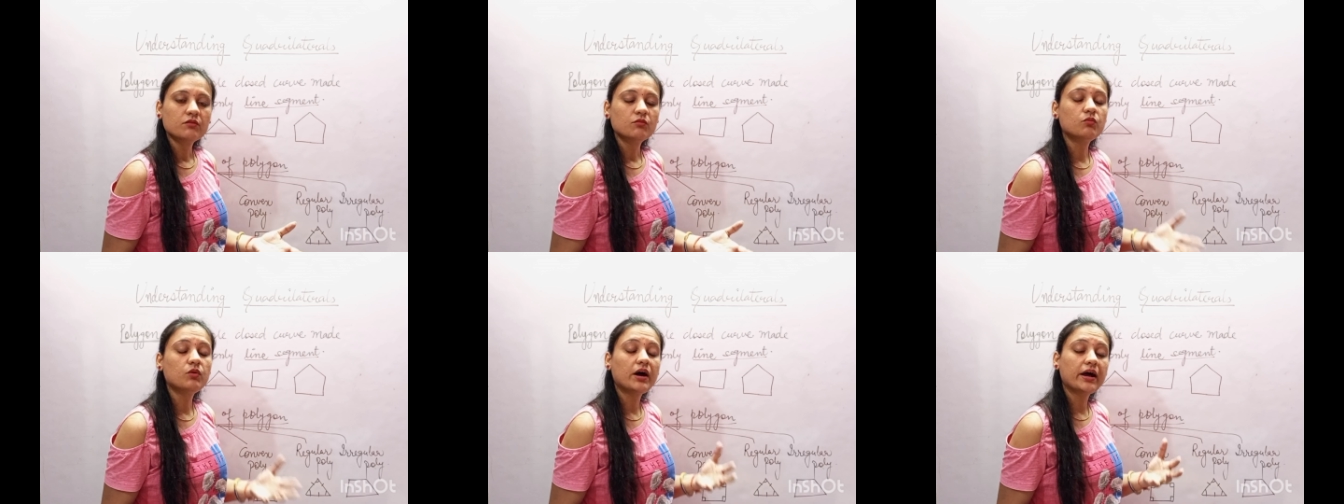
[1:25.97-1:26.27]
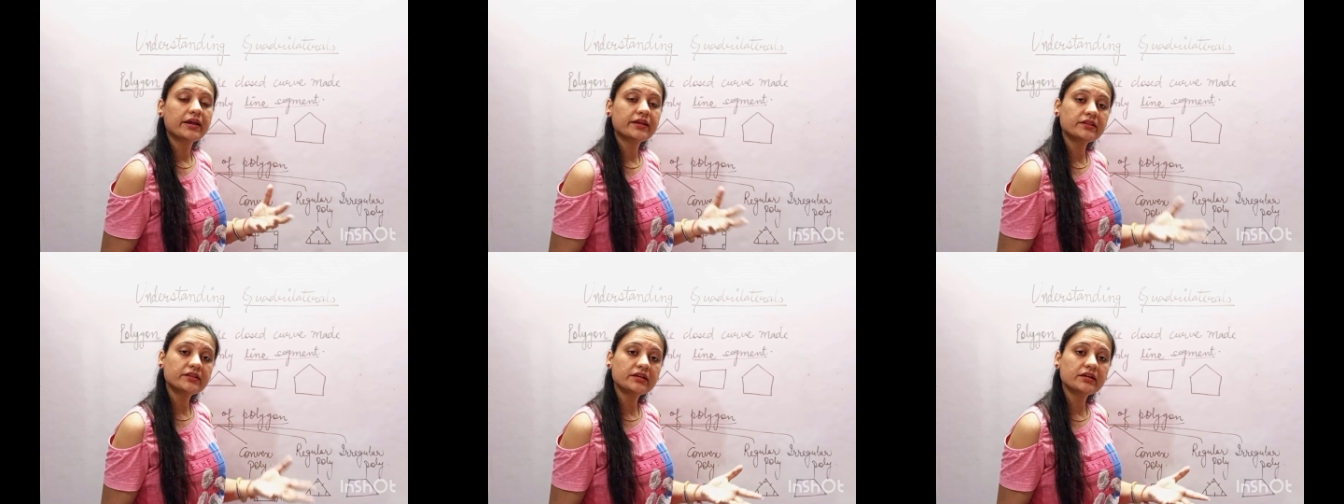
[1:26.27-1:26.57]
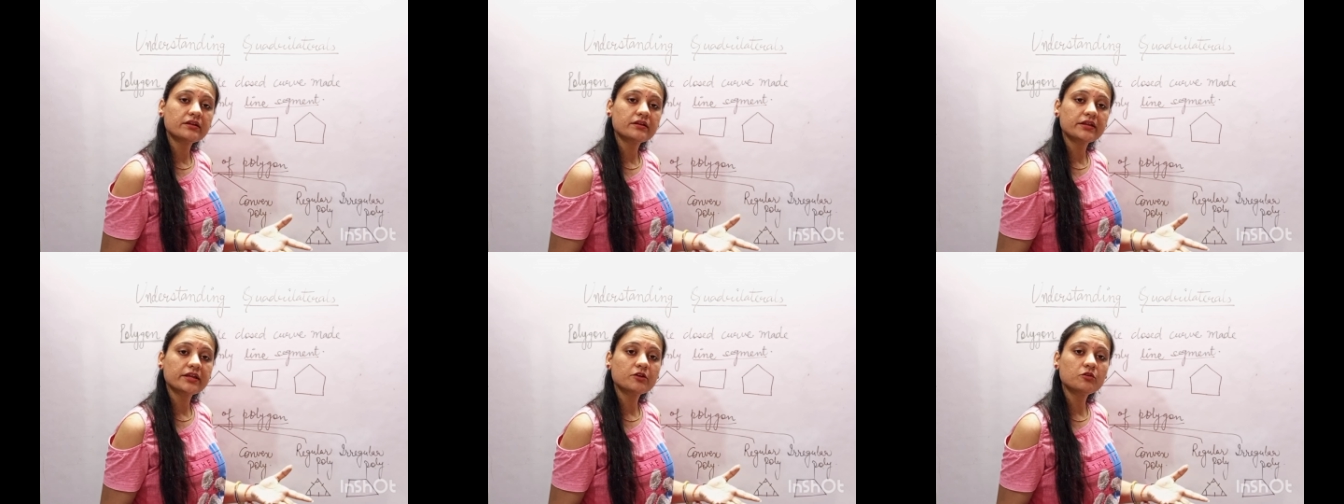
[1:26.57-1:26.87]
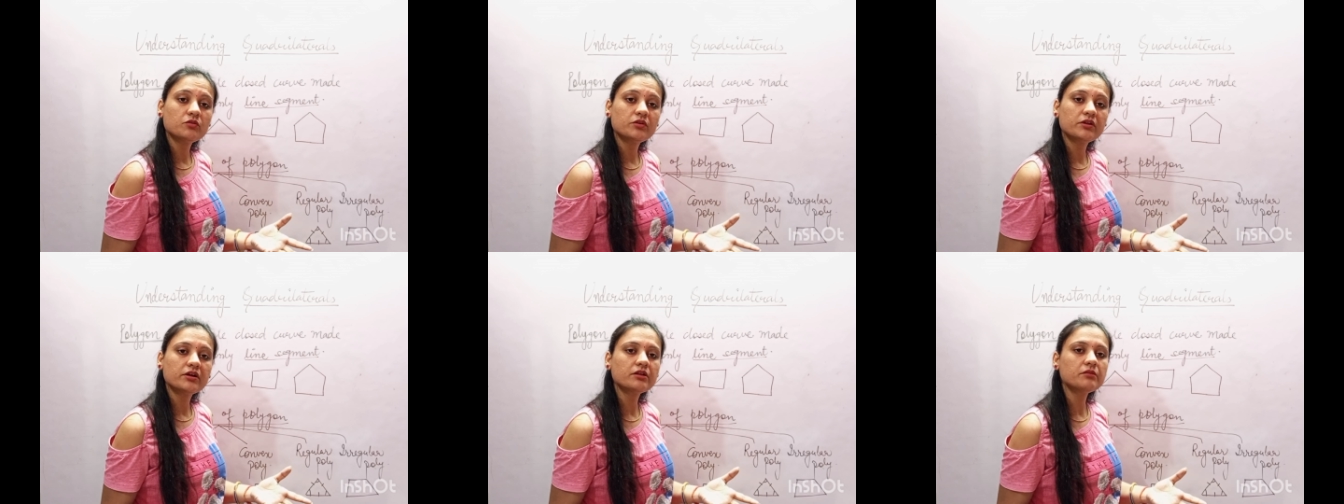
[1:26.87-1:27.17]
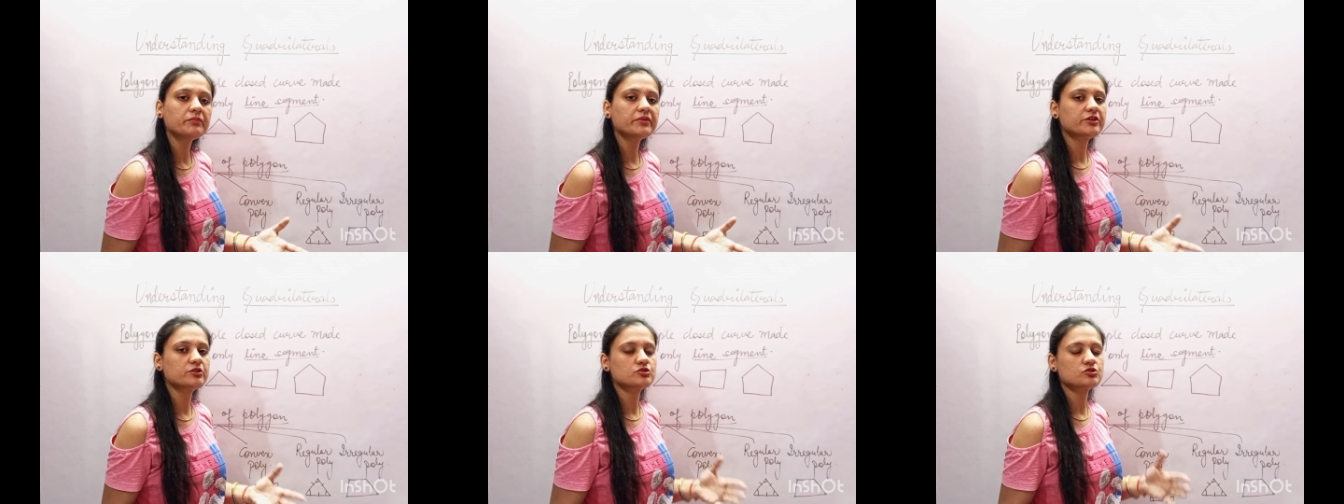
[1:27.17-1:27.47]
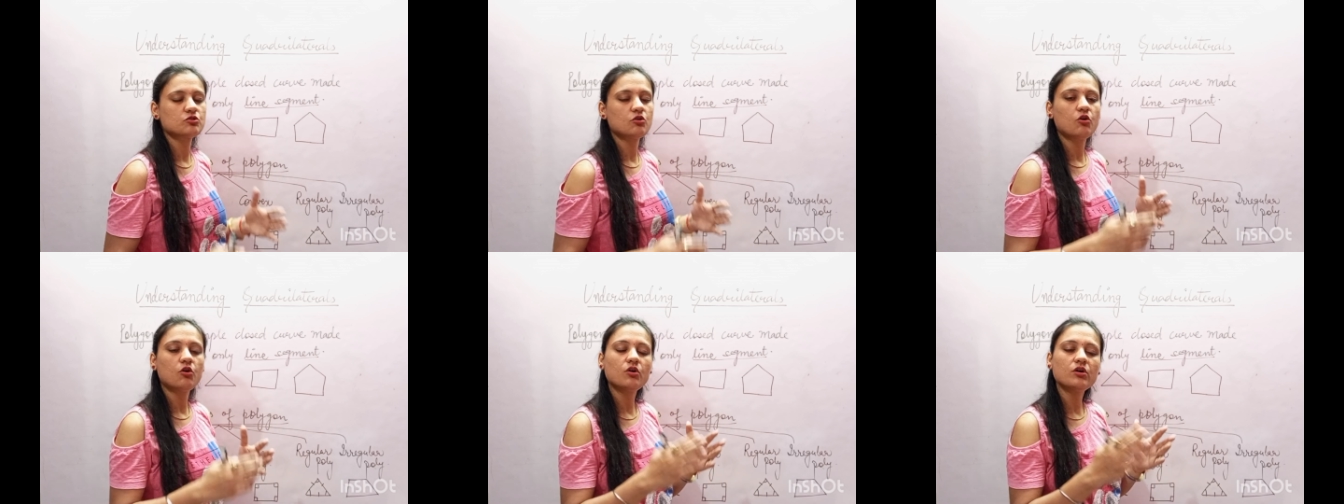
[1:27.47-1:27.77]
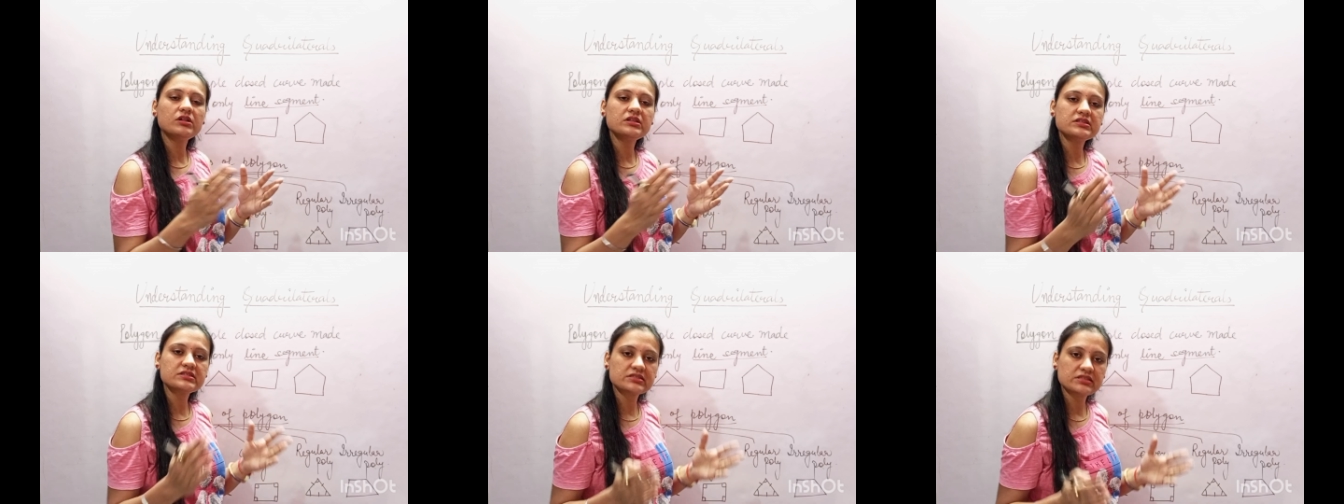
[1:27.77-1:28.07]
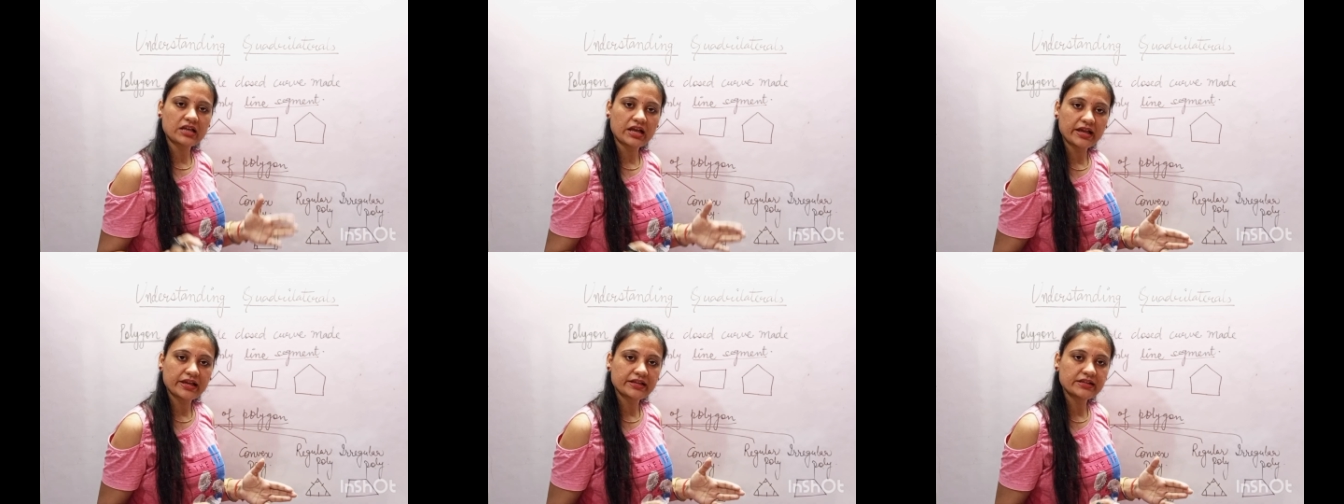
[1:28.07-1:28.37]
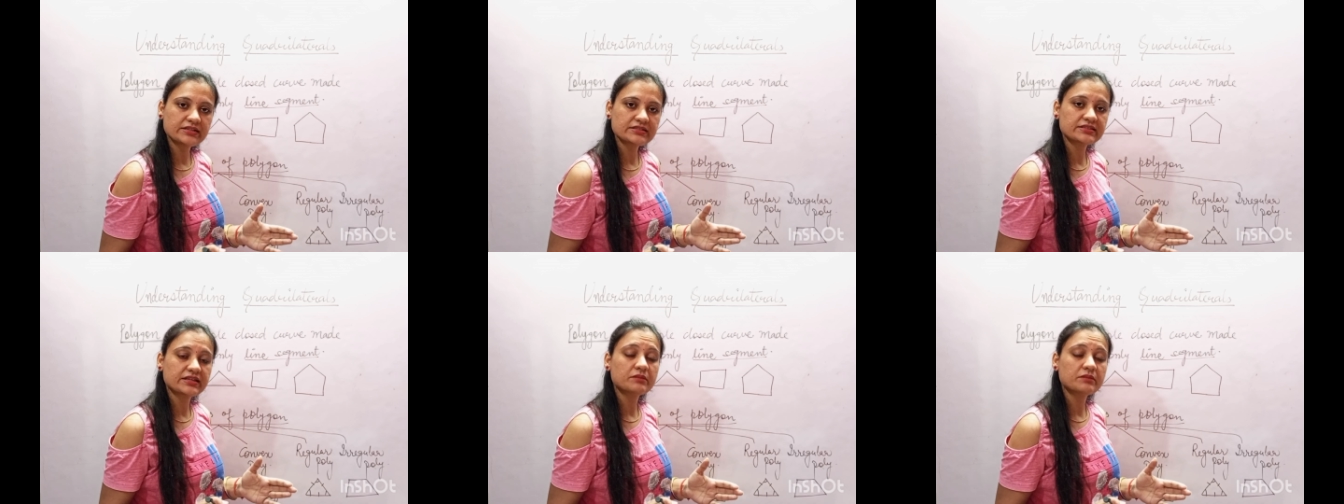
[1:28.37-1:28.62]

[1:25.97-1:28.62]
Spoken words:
Why they are regular? Because all sides